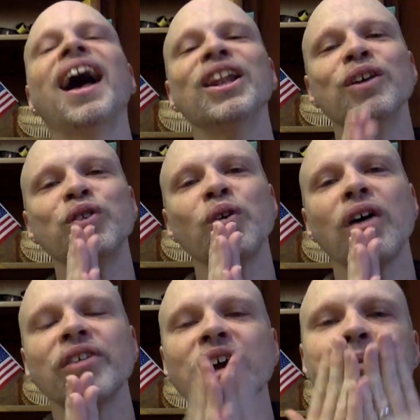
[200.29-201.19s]
I love you
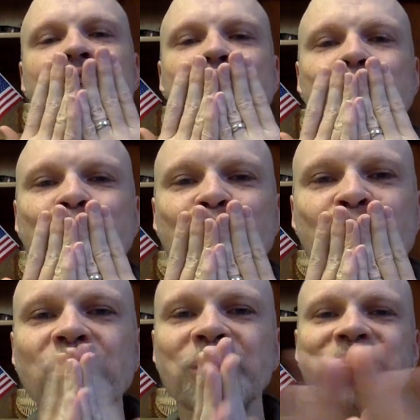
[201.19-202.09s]
all very much,
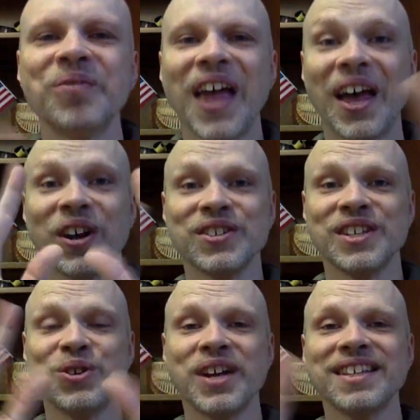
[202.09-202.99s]
and I'll
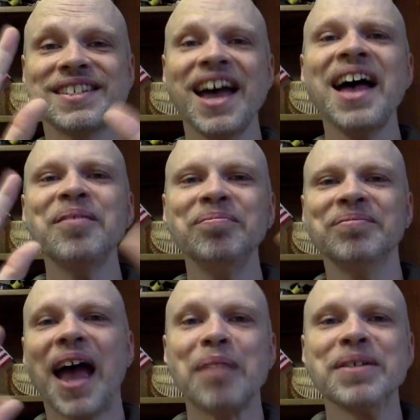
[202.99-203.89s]
see you next time.
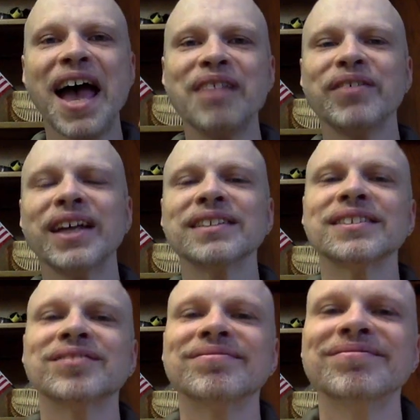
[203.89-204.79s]
Happy
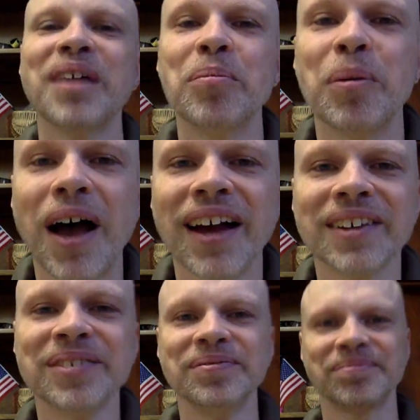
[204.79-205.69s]
Advent. Bye-bye.